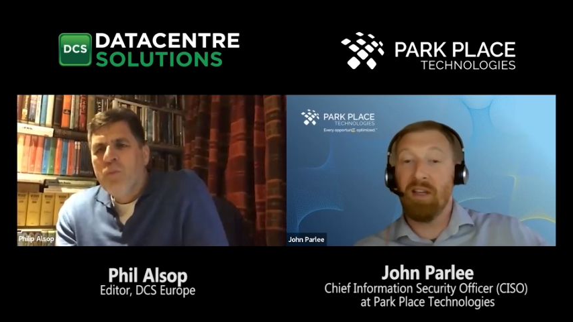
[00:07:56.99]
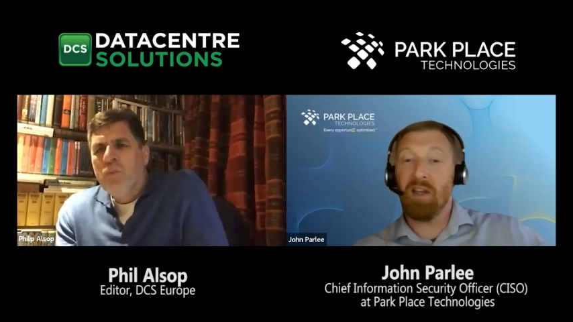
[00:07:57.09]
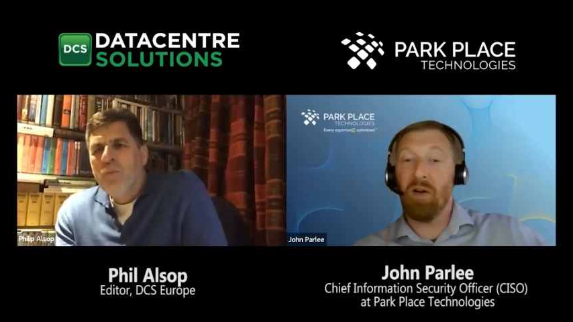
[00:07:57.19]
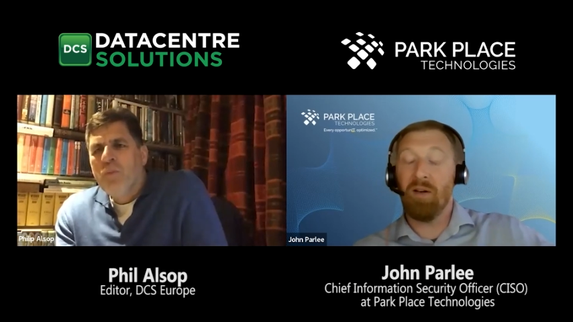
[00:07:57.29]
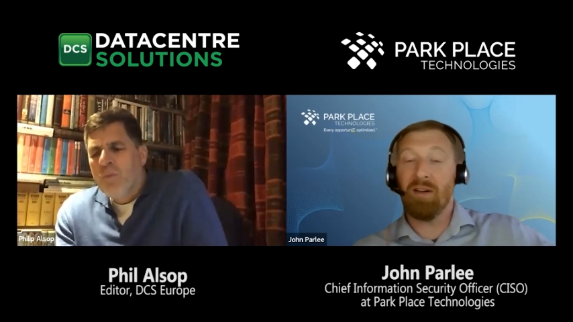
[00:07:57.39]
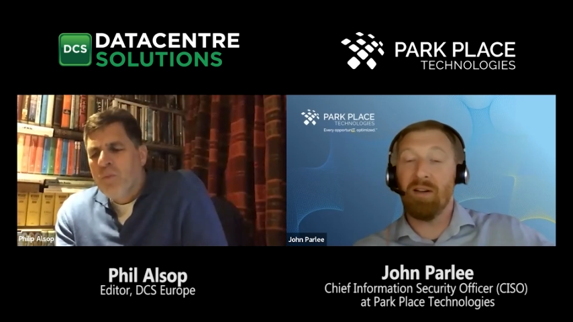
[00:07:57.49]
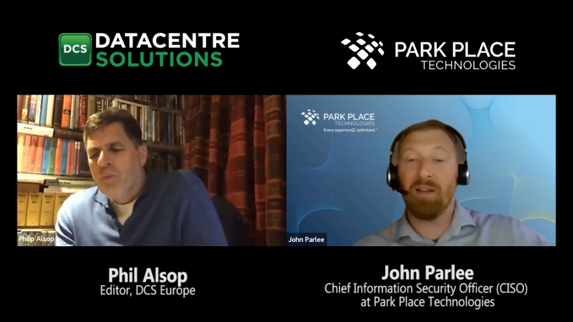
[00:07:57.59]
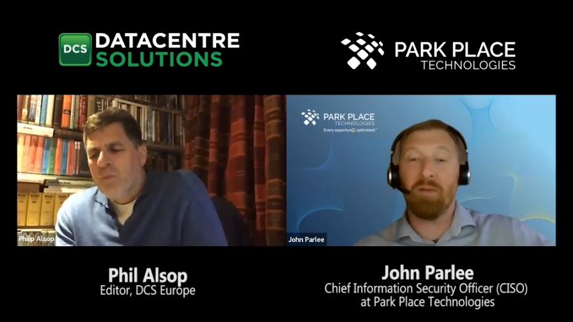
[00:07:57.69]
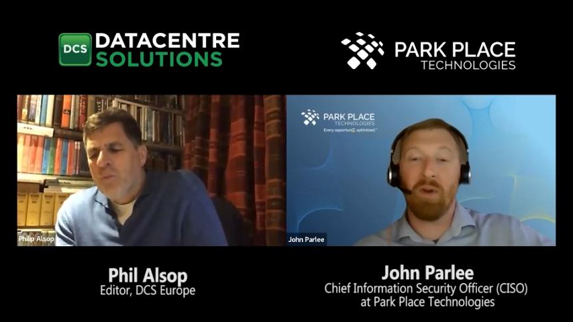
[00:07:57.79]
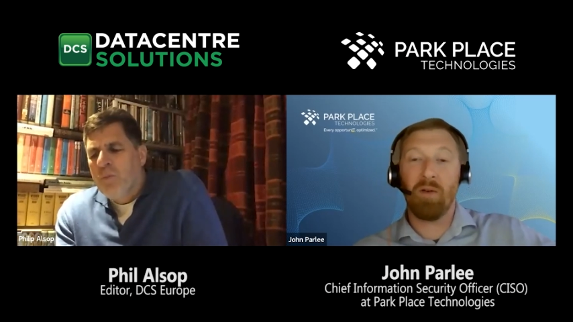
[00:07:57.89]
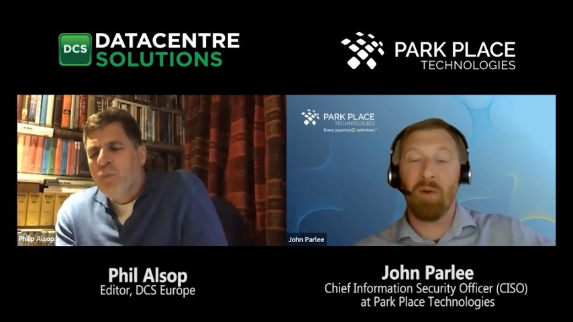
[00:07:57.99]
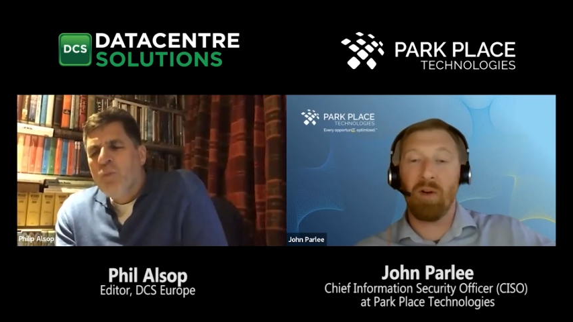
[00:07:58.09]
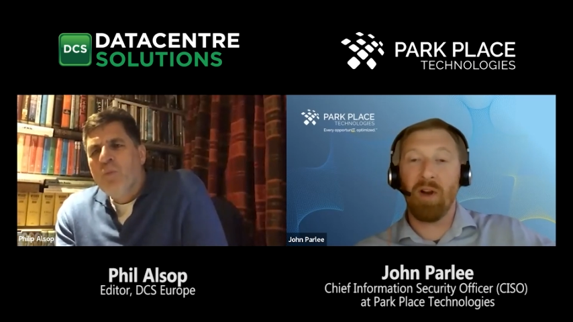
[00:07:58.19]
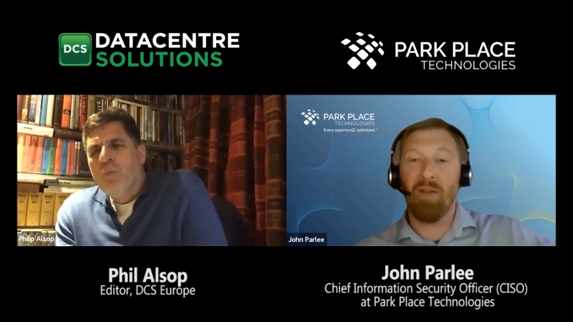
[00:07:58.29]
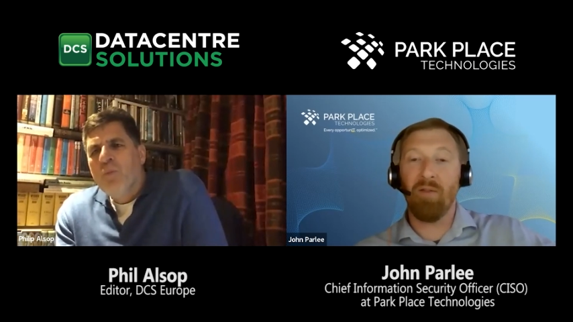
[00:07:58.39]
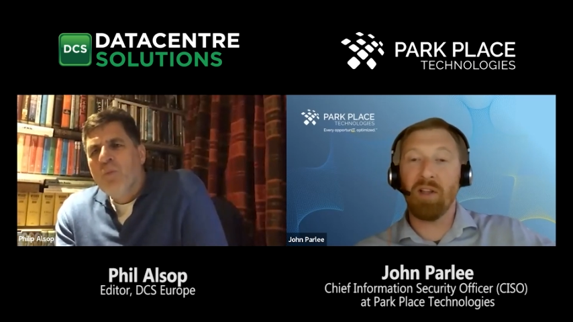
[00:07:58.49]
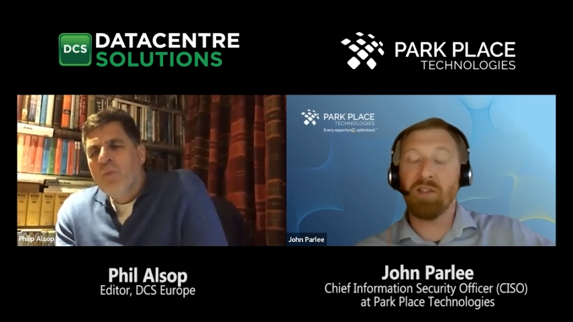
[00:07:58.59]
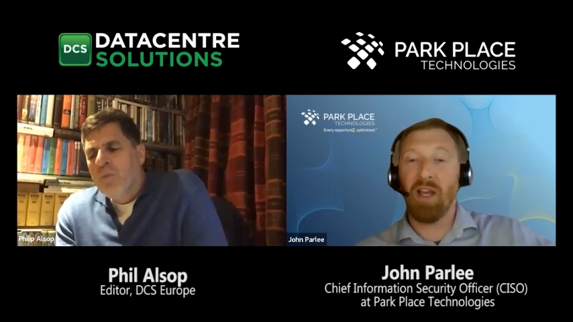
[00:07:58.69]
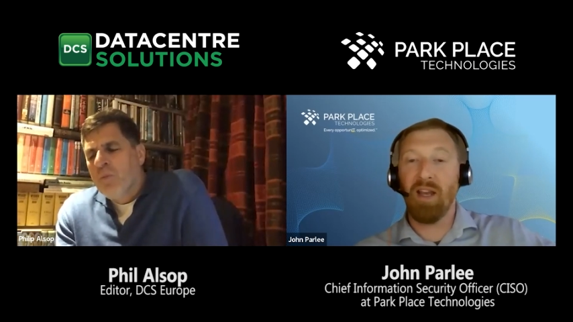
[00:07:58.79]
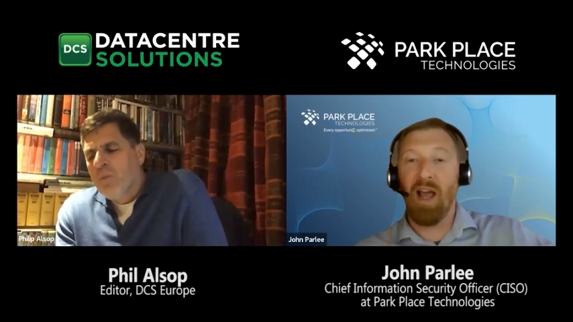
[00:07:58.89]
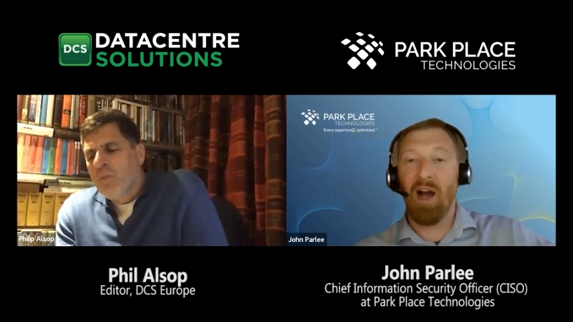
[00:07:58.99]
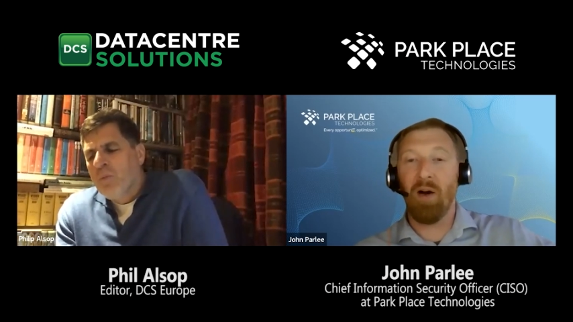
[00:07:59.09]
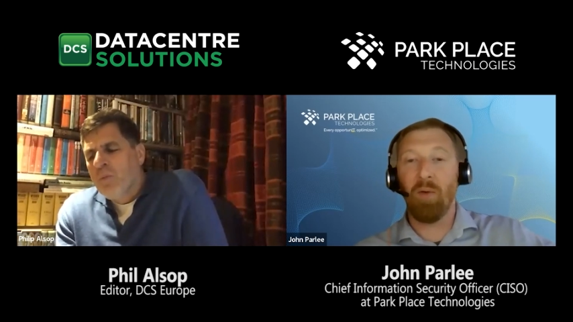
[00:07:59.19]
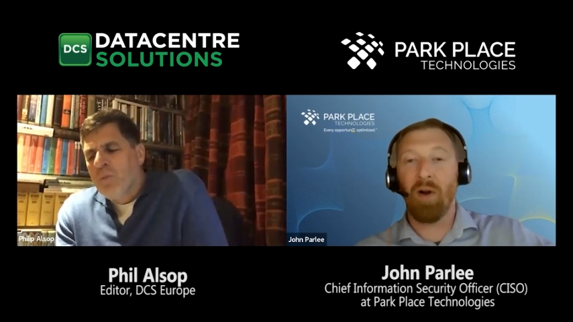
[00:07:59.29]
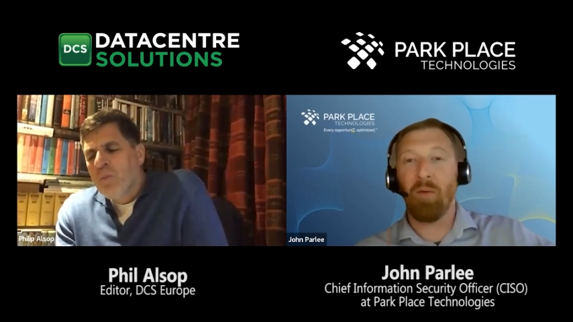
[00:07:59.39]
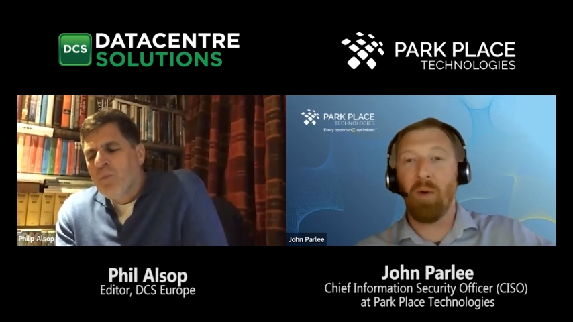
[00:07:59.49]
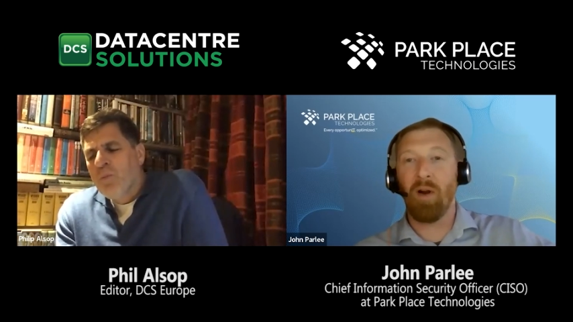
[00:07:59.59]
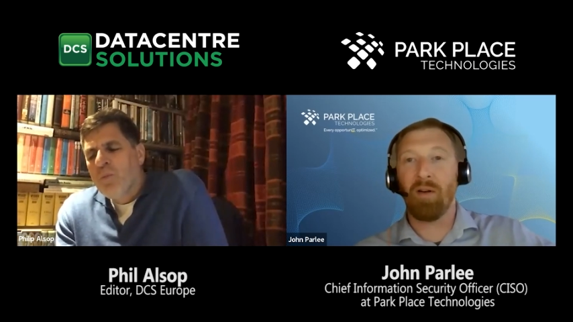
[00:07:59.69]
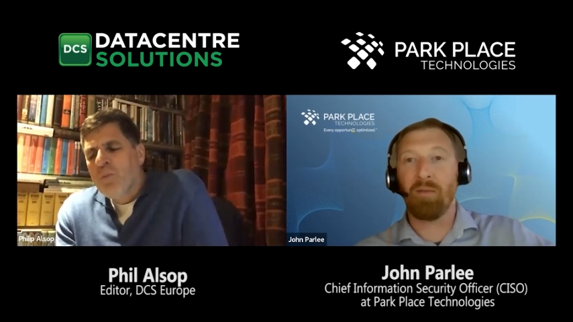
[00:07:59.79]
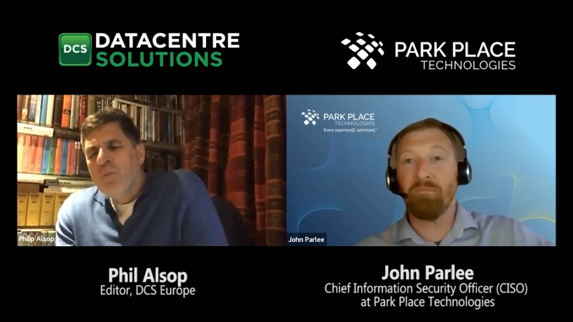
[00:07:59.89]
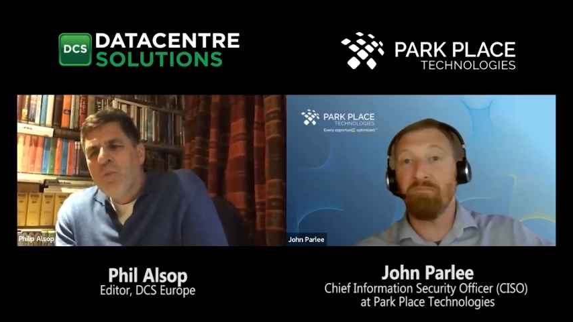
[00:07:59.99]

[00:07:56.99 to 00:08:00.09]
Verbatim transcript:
Speaker 1: you know, we're we're kind of in a state now where we're